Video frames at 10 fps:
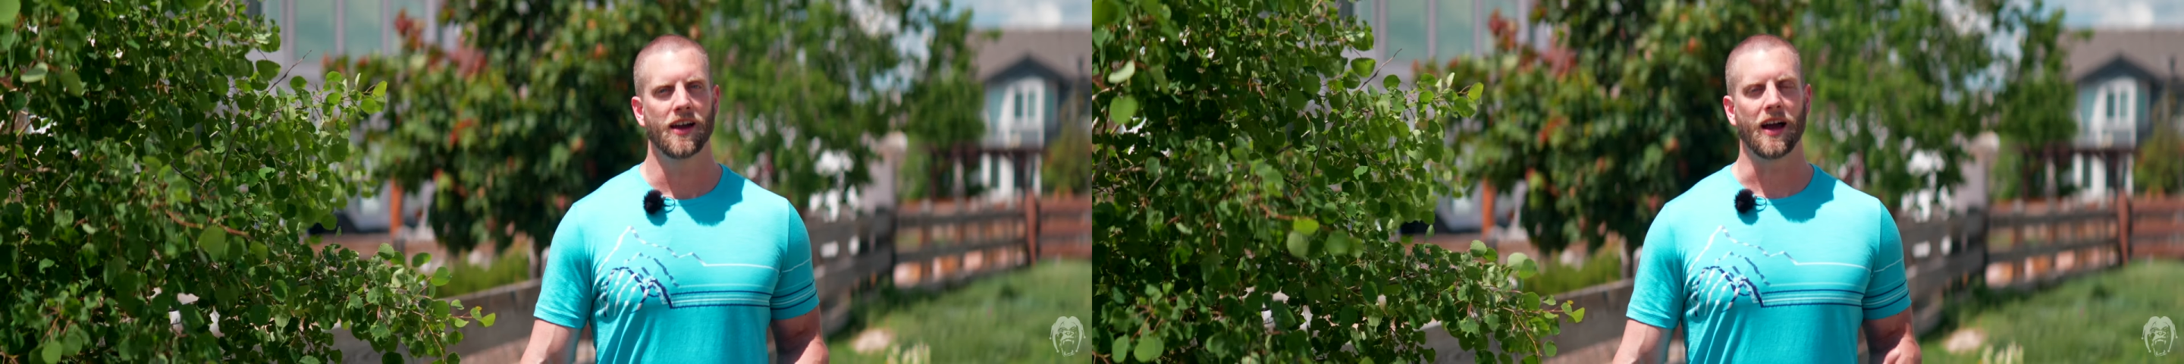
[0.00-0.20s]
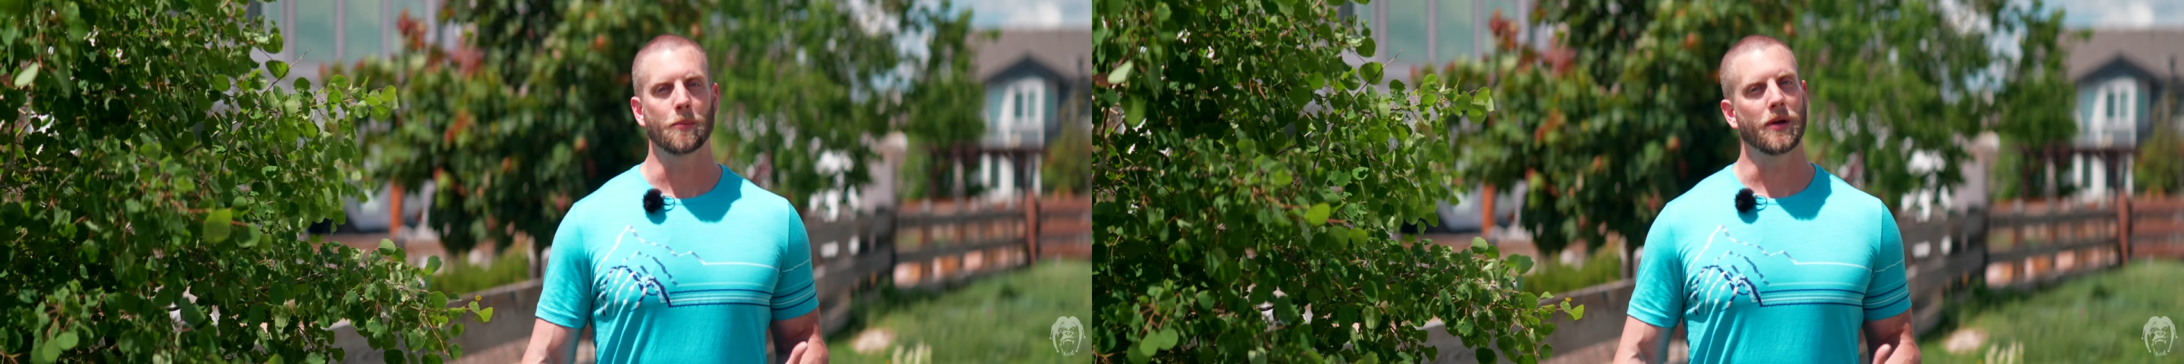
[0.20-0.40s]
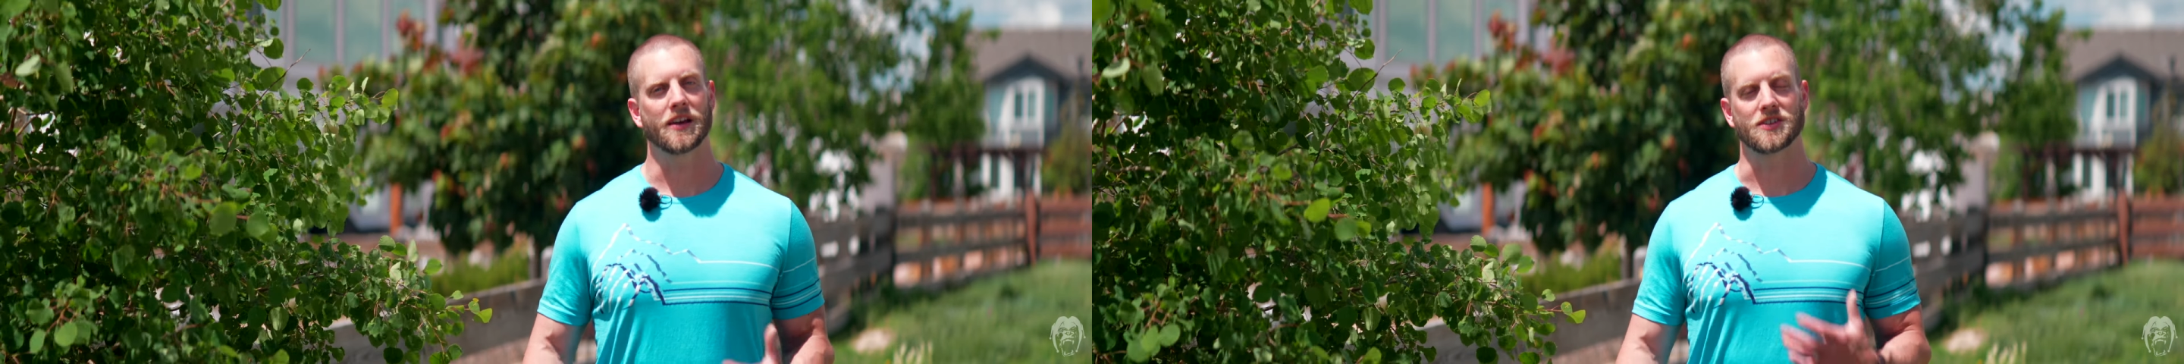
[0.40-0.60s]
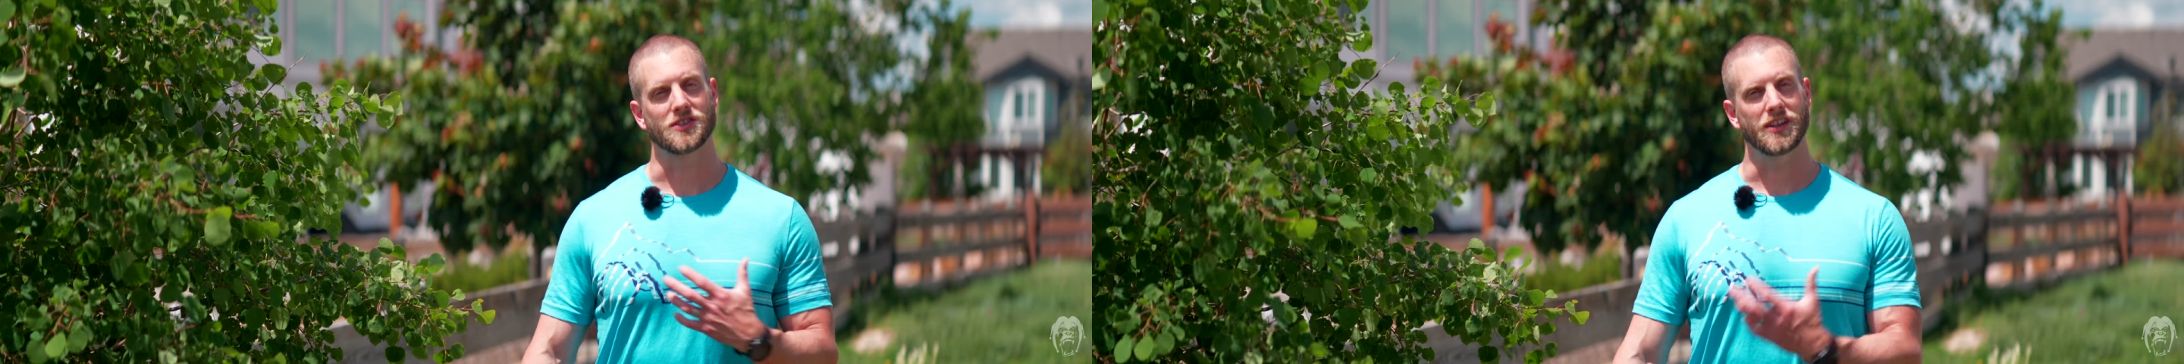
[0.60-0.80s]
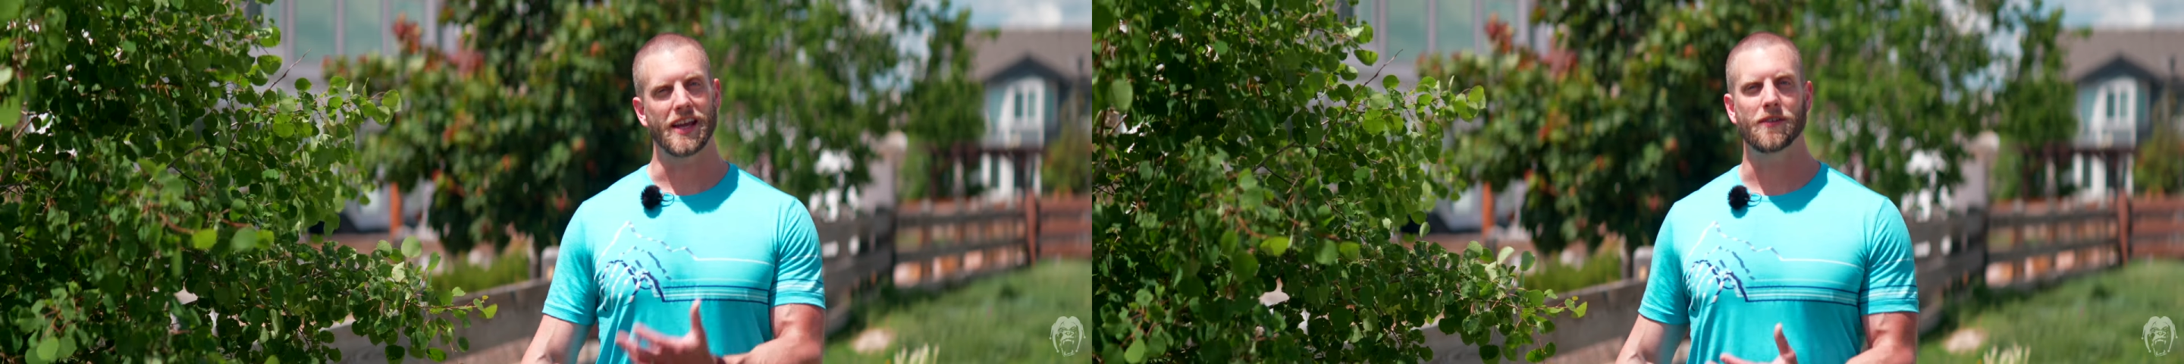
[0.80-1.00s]
I'm not a
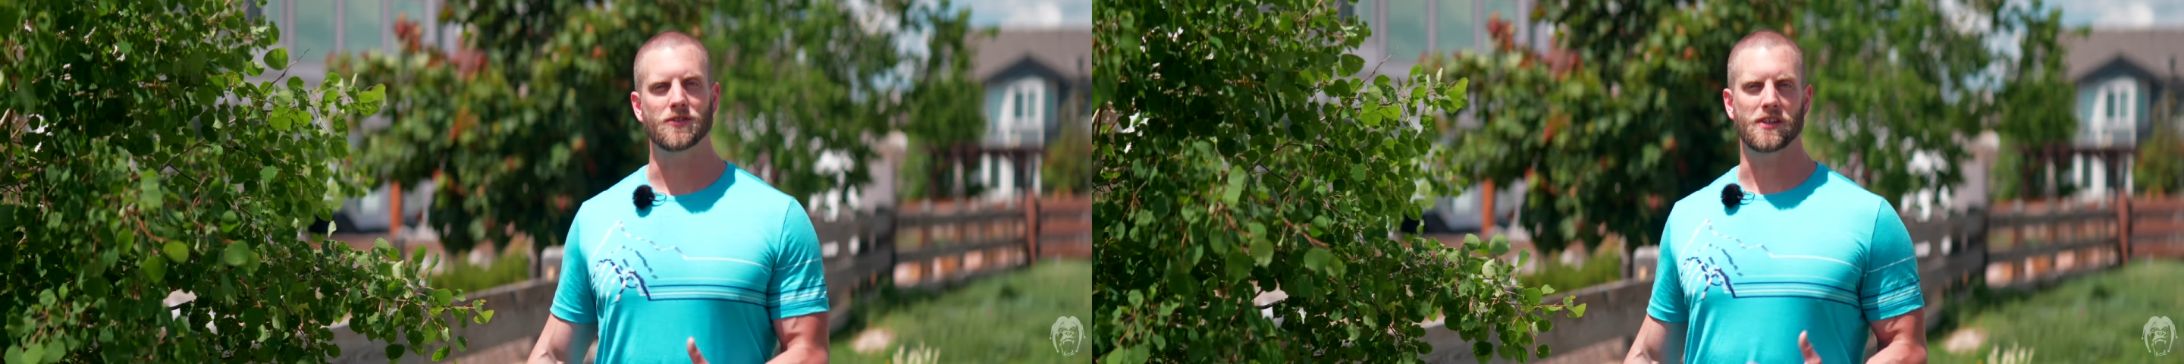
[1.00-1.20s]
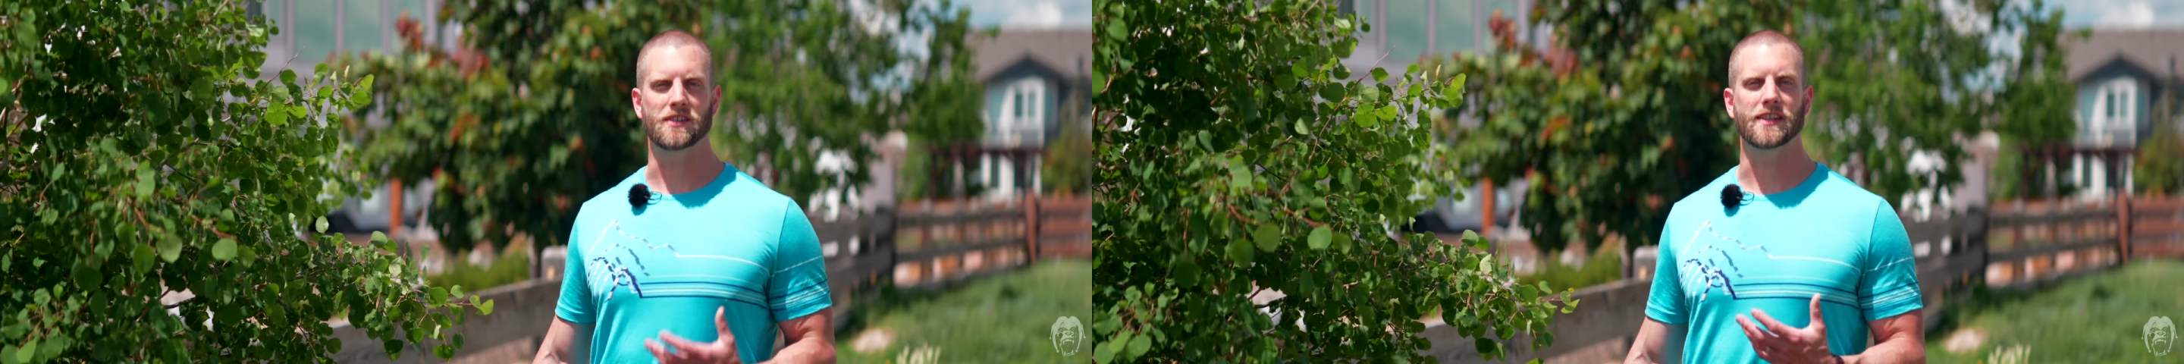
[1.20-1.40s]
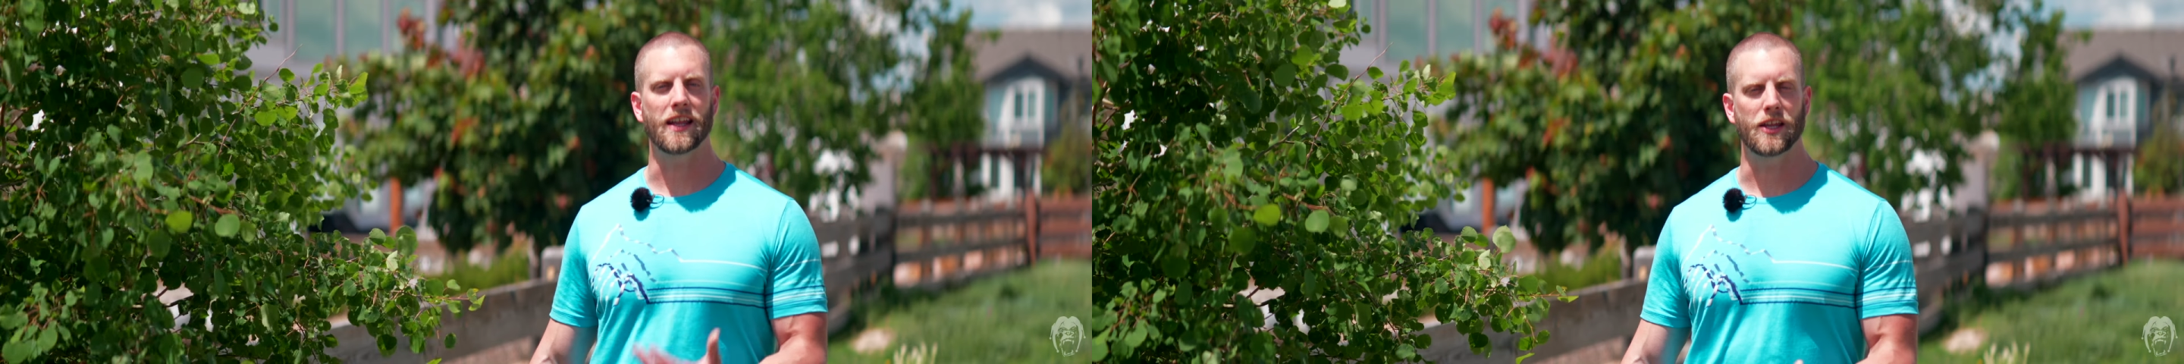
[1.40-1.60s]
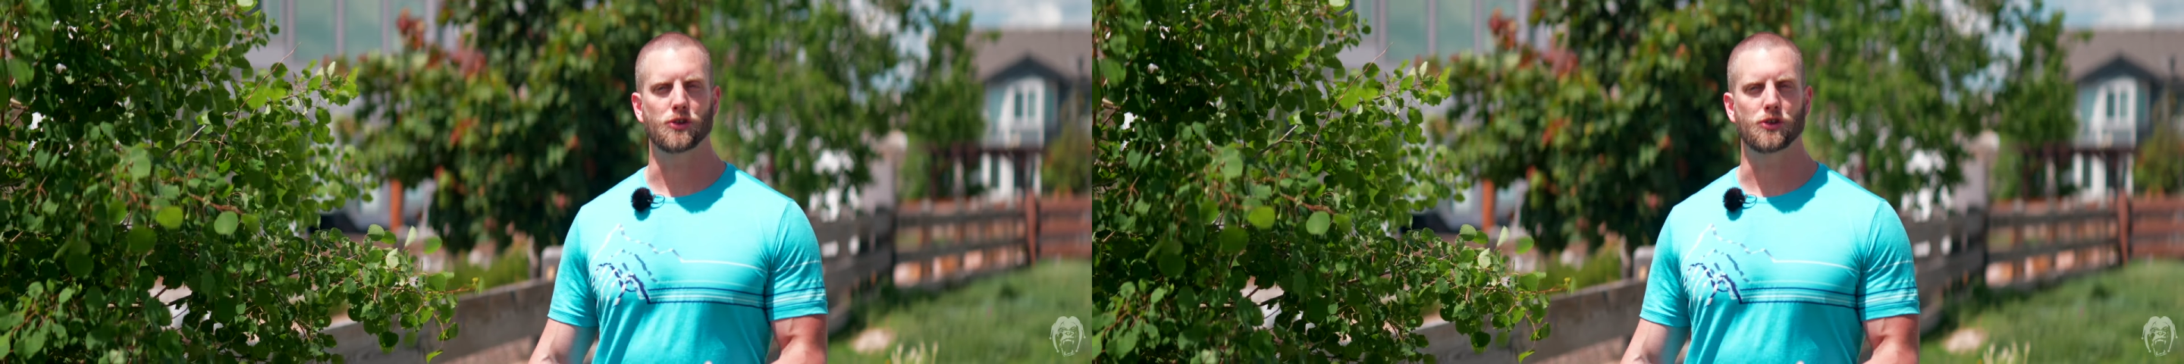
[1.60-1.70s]
slave to the daily